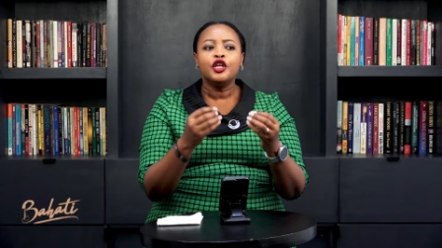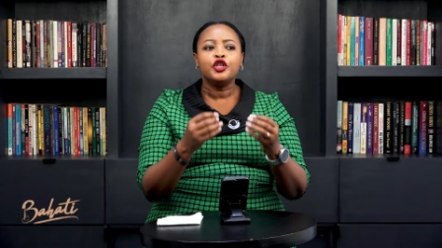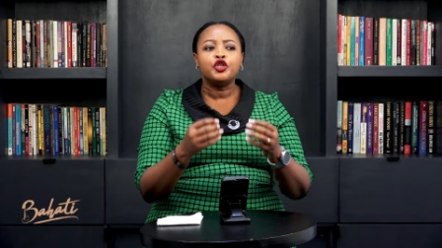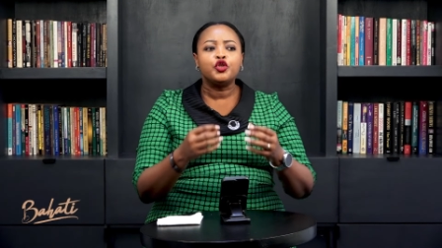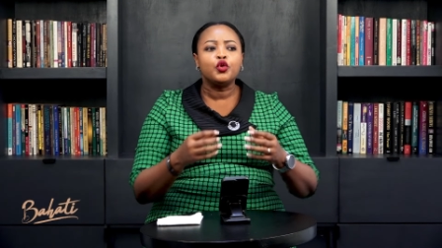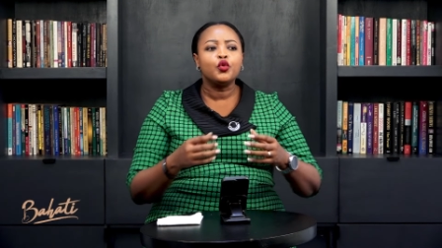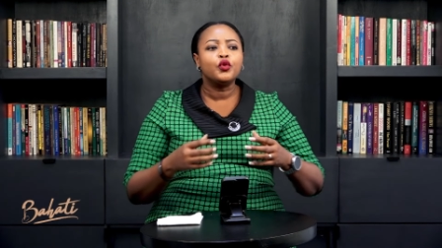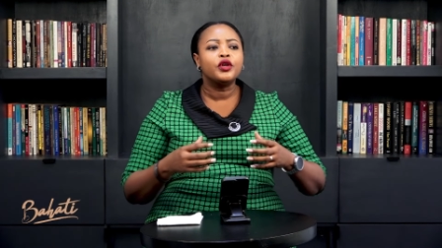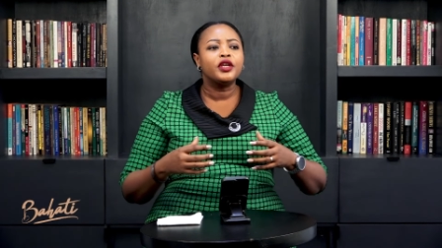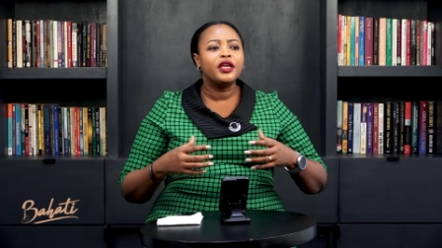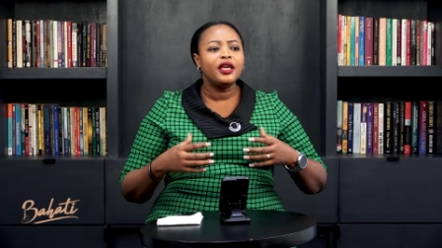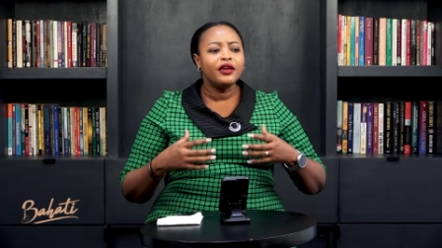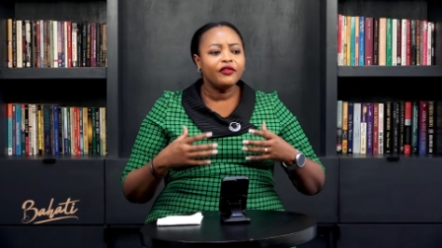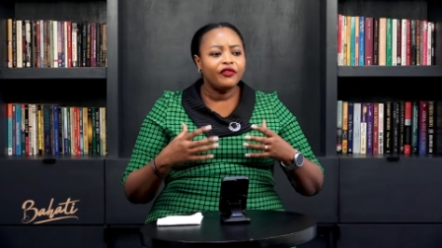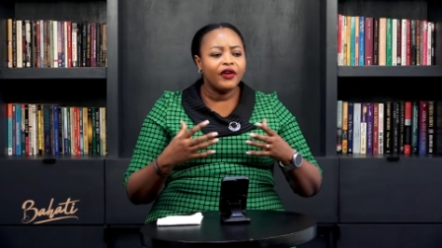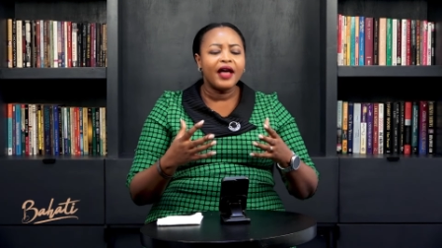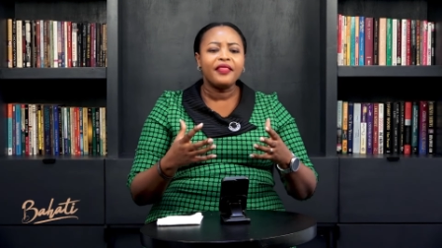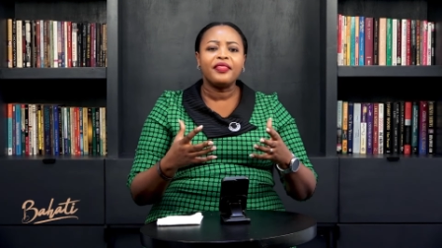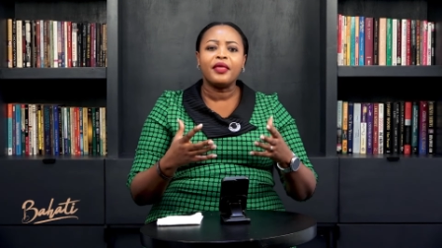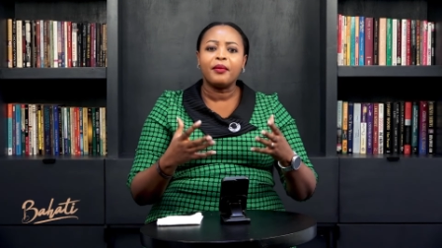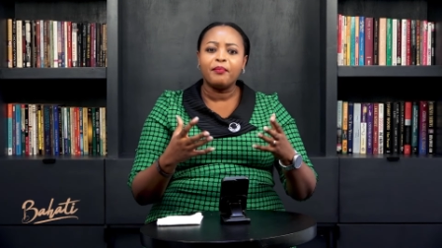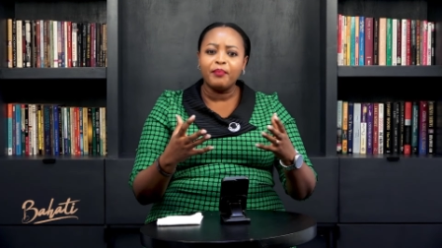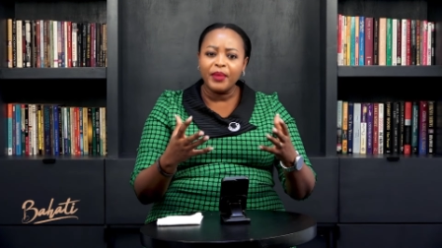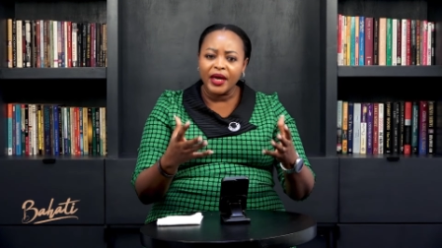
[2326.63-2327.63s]
to give her
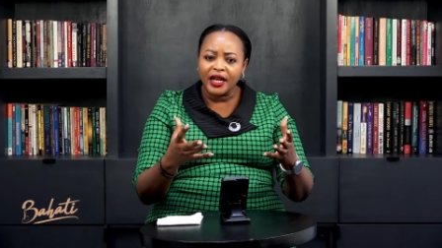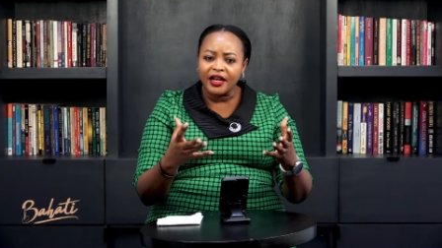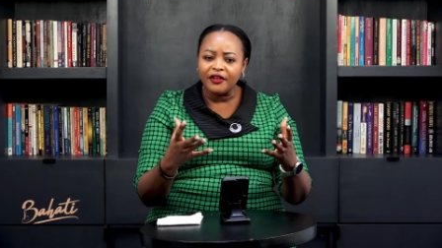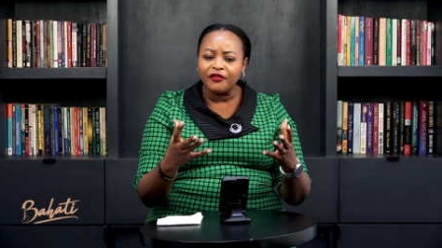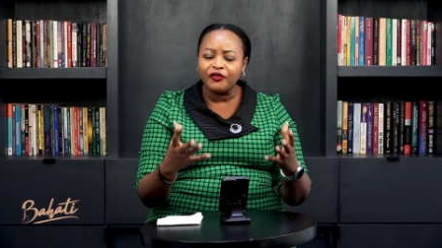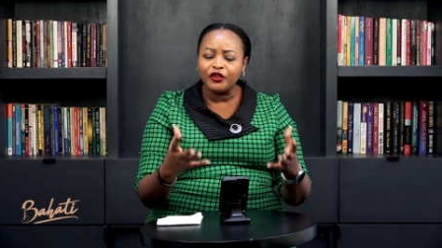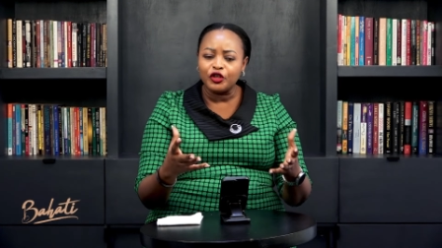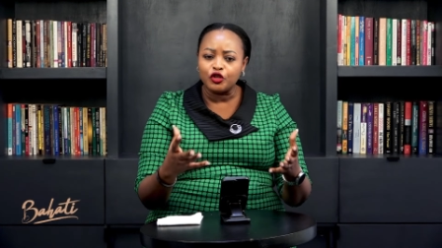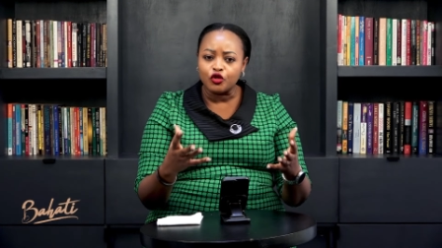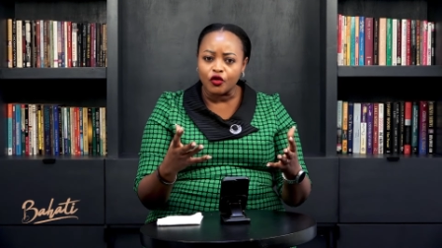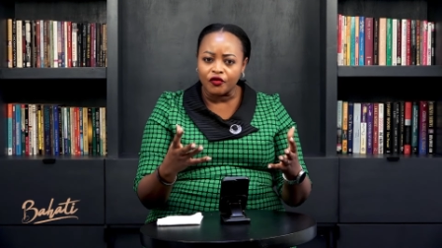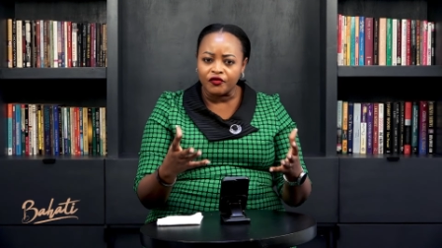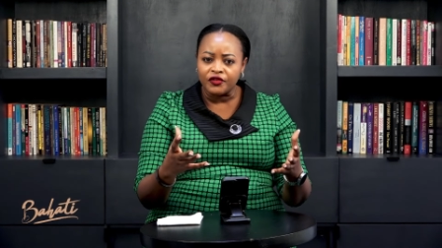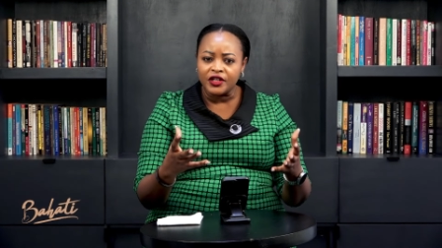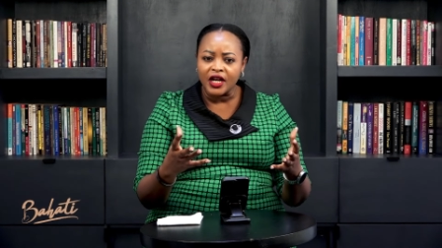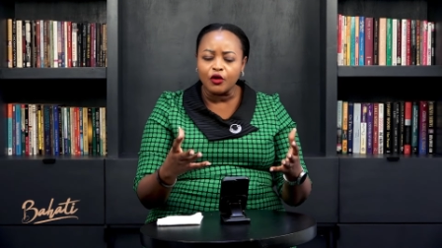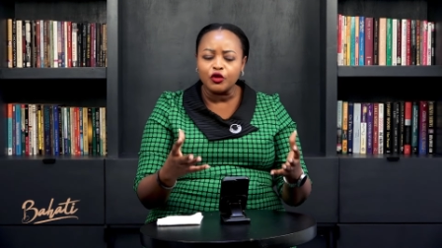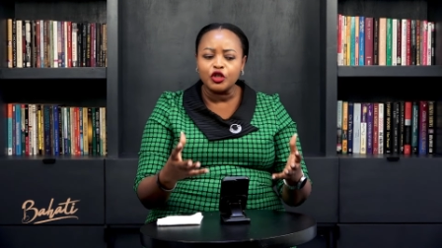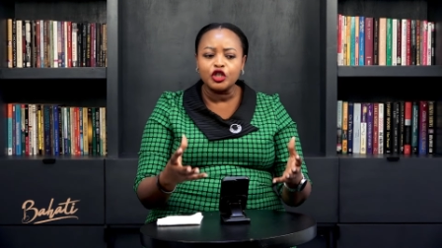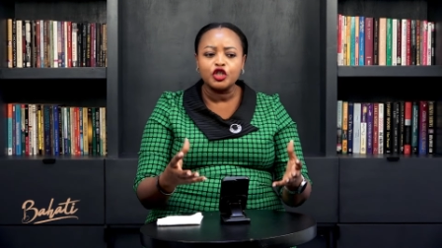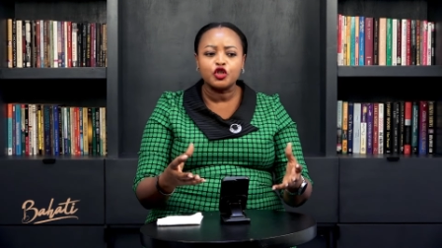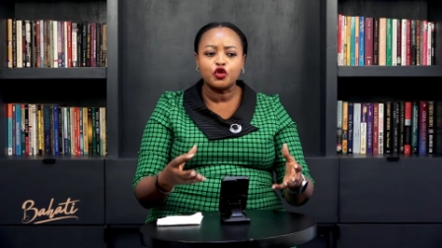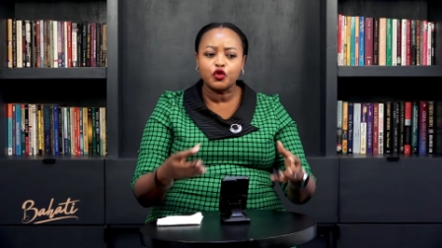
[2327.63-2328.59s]
the benefit of doubt